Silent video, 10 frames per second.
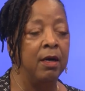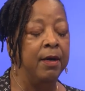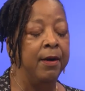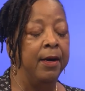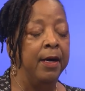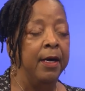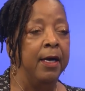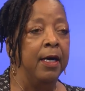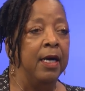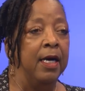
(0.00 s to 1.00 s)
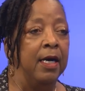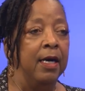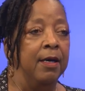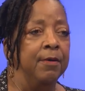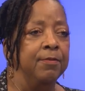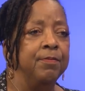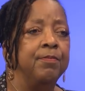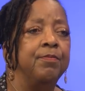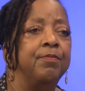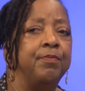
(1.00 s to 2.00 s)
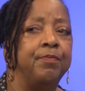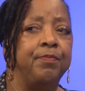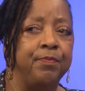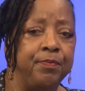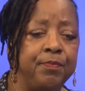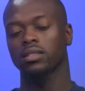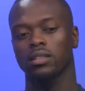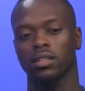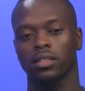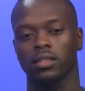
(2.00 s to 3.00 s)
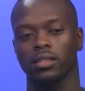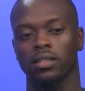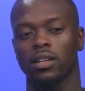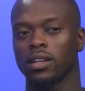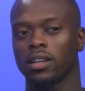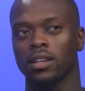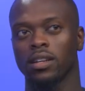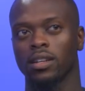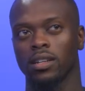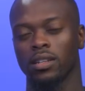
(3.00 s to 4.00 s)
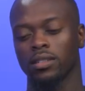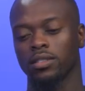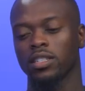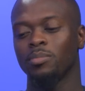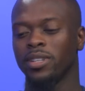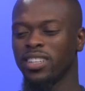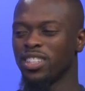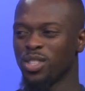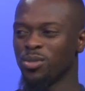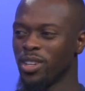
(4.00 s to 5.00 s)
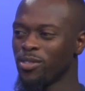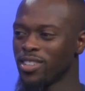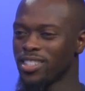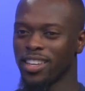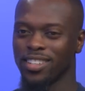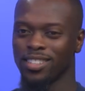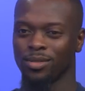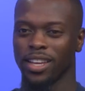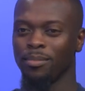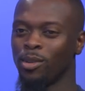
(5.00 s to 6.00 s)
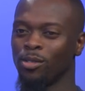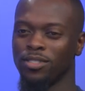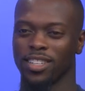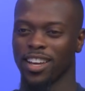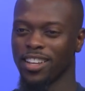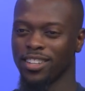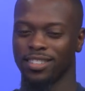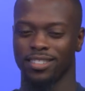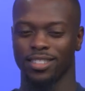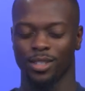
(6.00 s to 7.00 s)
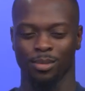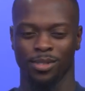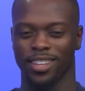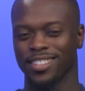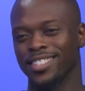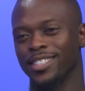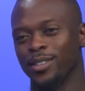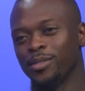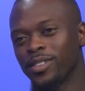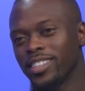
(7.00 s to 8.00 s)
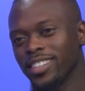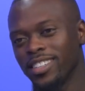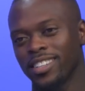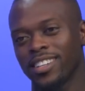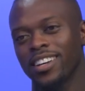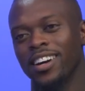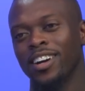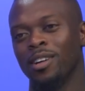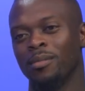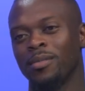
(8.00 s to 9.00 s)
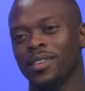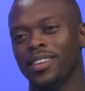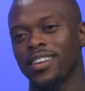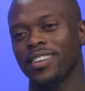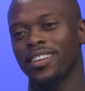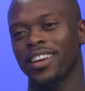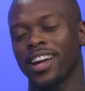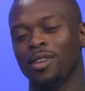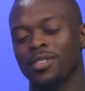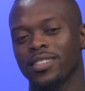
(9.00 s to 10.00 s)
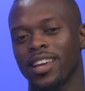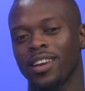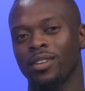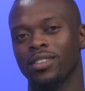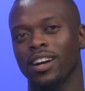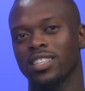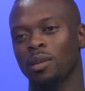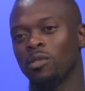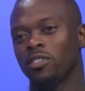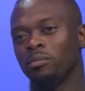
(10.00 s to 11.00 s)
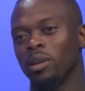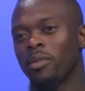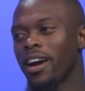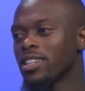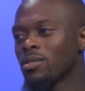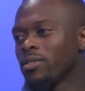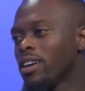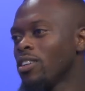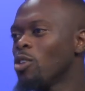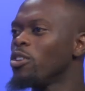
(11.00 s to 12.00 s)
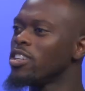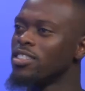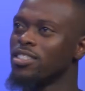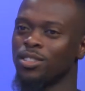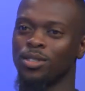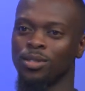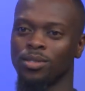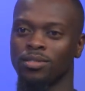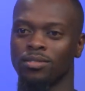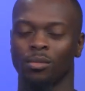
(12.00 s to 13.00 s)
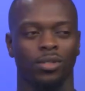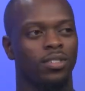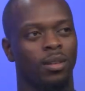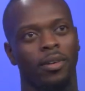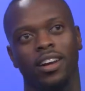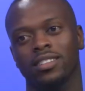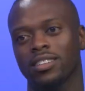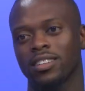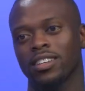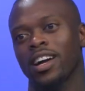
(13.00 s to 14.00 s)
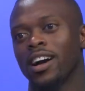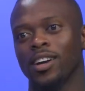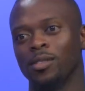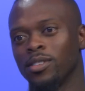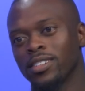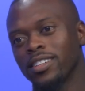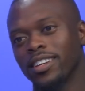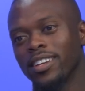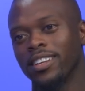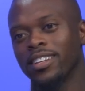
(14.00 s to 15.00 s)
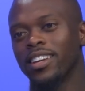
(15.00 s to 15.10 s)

Mm-hmm. So with Nebraska, just being in the two different states, they both just kind of do things differently. Yeah. Oh yeah, um, a lot different. And I would say us coming from Nebraska, we're like, oh, we can just do what we do in Nebraska and Iowa, and